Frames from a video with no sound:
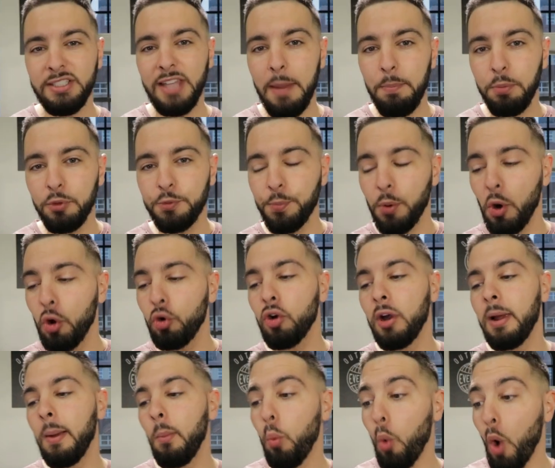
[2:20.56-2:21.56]
Staples
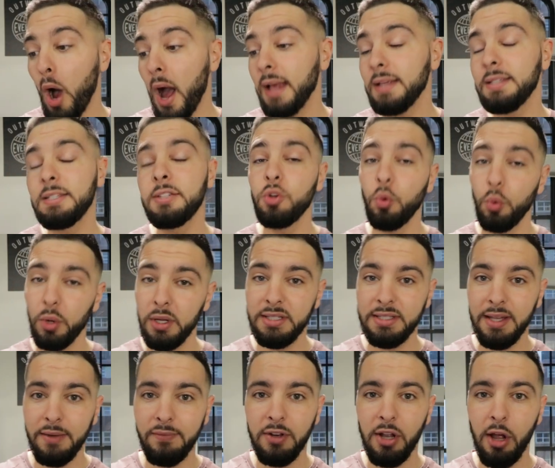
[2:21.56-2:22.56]
program was
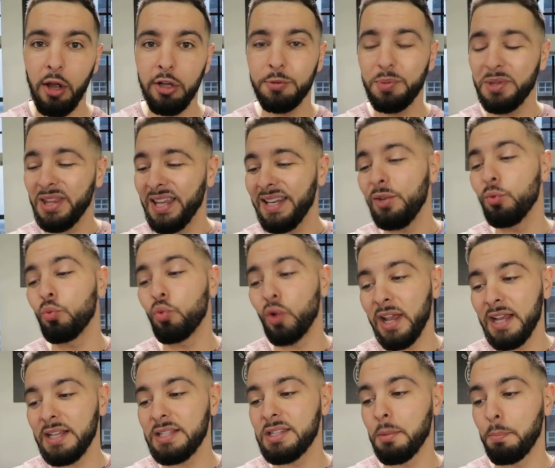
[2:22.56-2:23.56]
$27, but then he
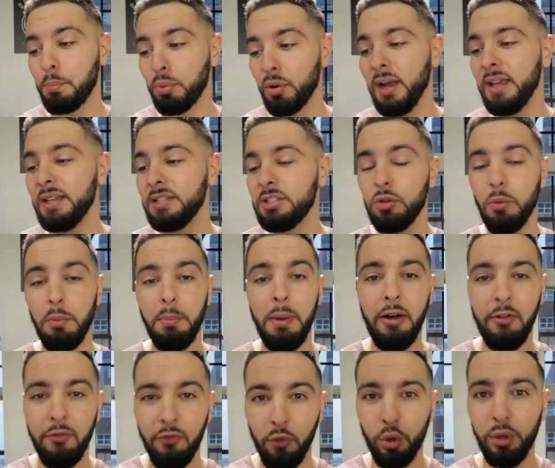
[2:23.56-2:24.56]
raised the price to
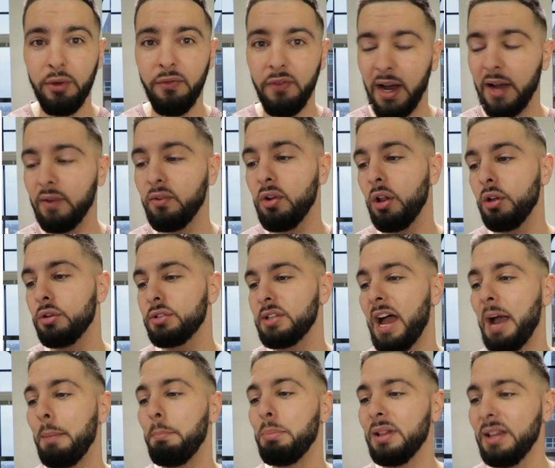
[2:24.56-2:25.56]
about $45,
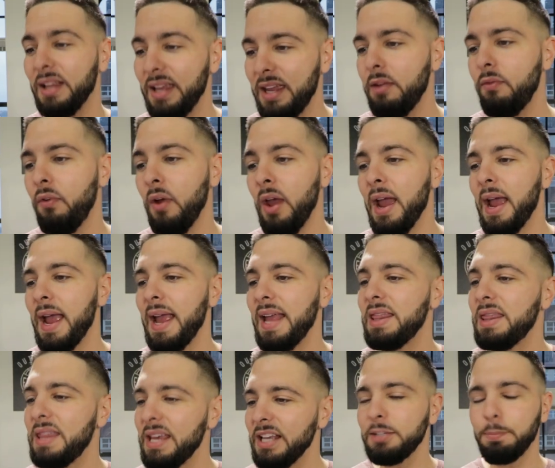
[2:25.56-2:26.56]
I believe.
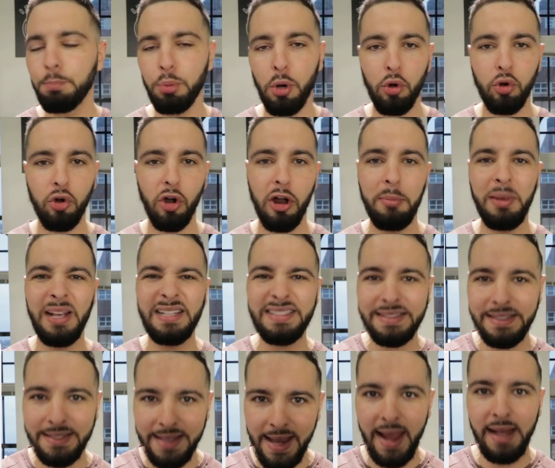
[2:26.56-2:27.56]
And this program is
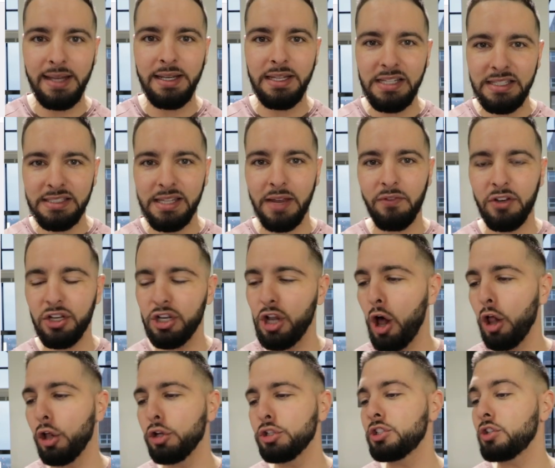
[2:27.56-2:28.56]

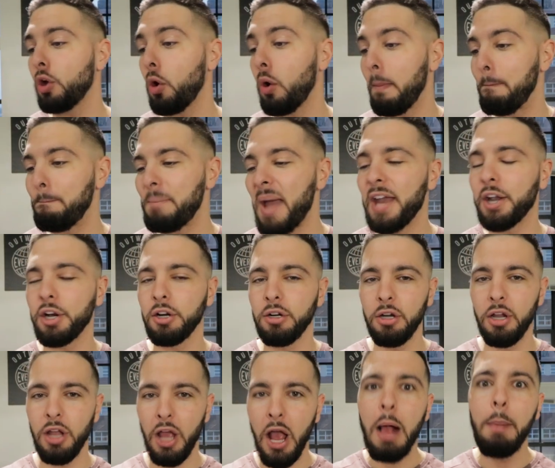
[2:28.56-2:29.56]
$97, so it
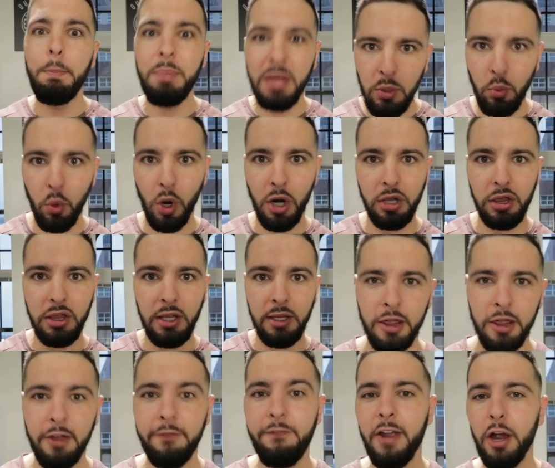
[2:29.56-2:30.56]
better be worth
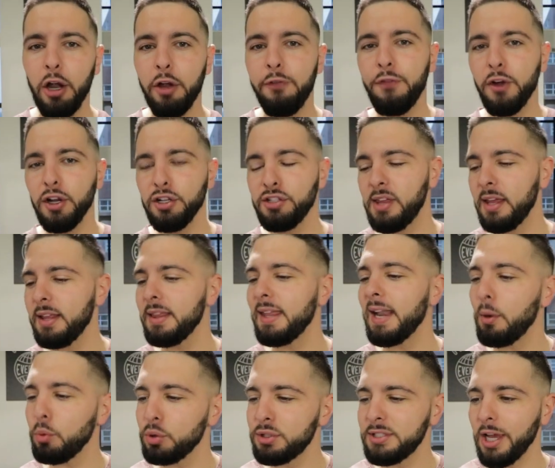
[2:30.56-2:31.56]
The very first thing that
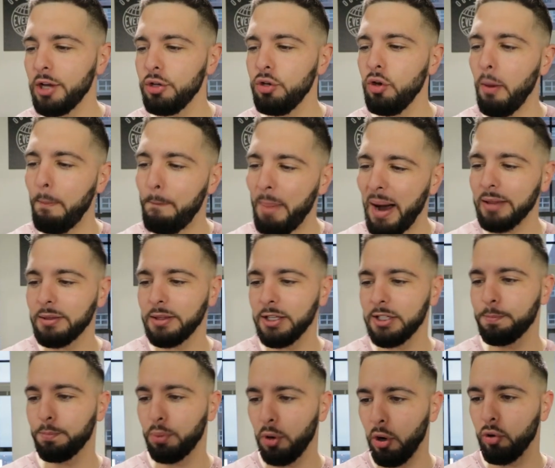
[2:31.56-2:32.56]
I will tell you about this
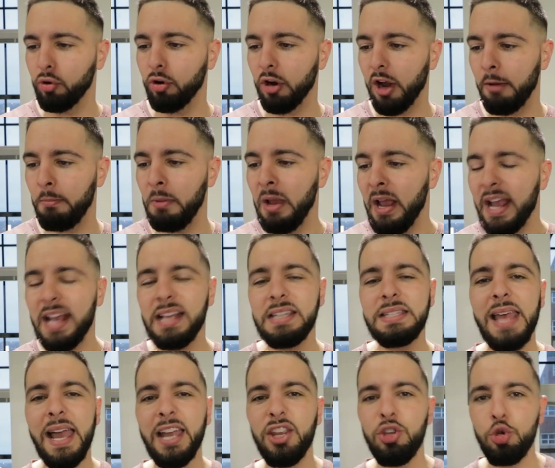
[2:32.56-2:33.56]
program is
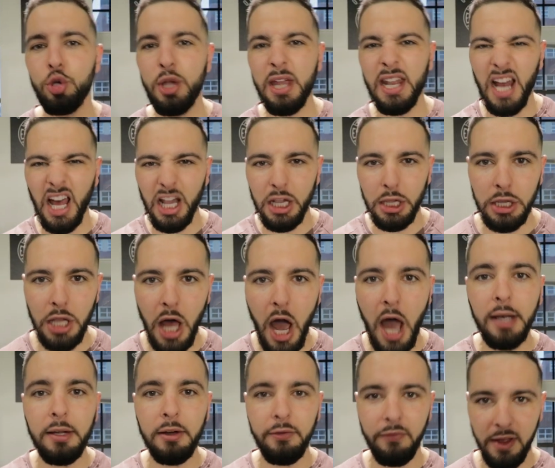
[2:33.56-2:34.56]
that you get a
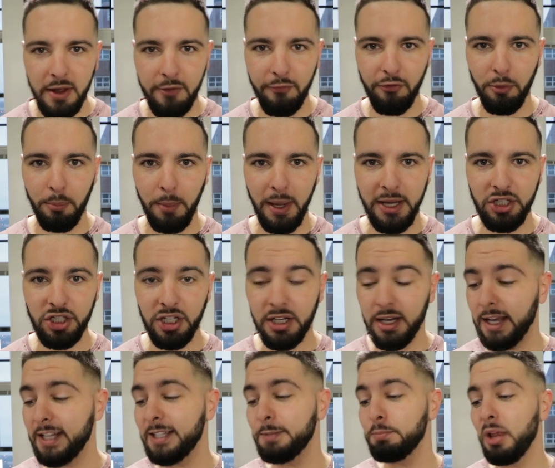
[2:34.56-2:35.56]
lot of information
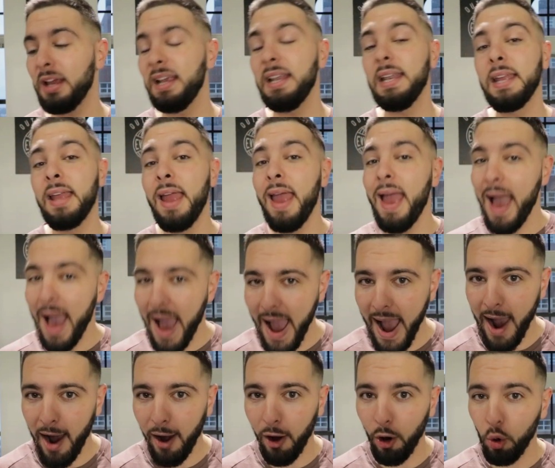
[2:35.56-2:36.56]
explaining
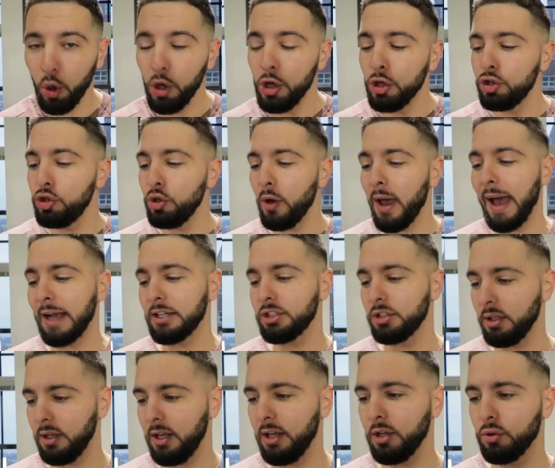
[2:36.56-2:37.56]
how to
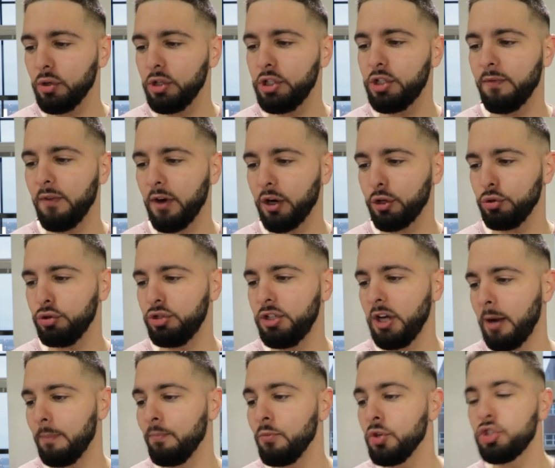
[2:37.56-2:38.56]
actually increase your vertical
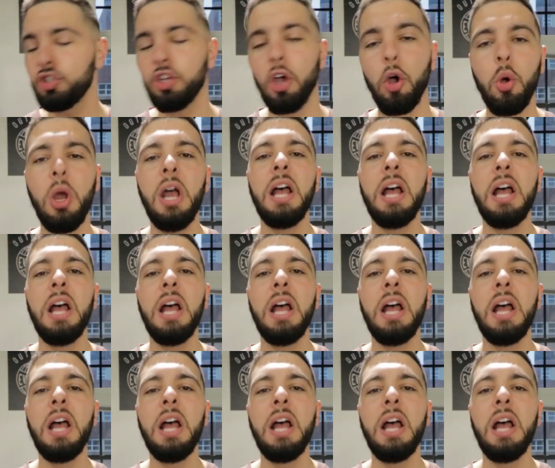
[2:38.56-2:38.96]
jump. So